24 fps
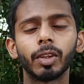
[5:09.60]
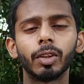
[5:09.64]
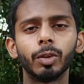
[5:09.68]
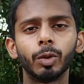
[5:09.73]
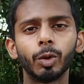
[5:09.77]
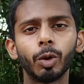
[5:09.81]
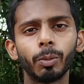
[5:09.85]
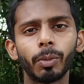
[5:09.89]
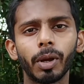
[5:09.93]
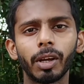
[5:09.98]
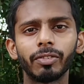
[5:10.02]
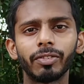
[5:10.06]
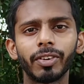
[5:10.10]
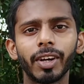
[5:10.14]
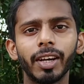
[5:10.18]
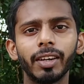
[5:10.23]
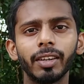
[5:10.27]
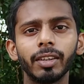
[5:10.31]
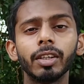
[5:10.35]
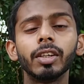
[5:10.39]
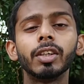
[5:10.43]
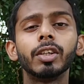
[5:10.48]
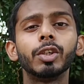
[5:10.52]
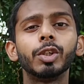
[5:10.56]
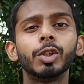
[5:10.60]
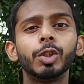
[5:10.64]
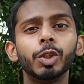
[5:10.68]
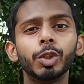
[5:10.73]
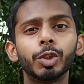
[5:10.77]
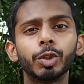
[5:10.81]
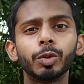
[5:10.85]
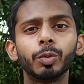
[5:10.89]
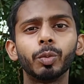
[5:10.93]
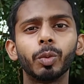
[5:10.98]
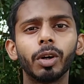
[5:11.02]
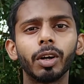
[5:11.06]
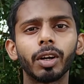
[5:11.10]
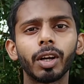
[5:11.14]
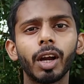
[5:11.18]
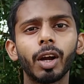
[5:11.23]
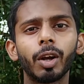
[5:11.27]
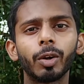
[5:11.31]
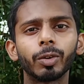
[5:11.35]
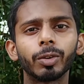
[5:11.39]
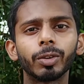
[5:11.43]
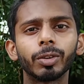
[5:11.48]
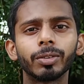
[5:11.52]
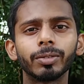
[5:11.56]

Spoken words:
No, my friend, you should work out.